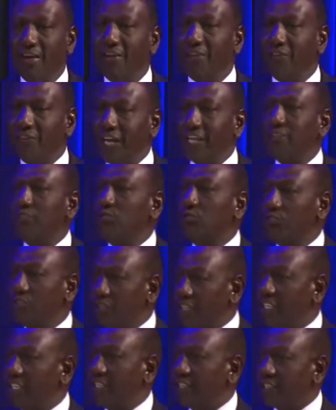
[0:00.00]
that would
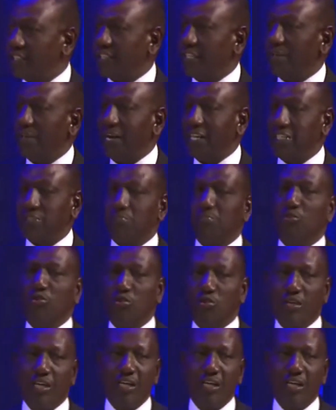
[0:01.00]
create a much more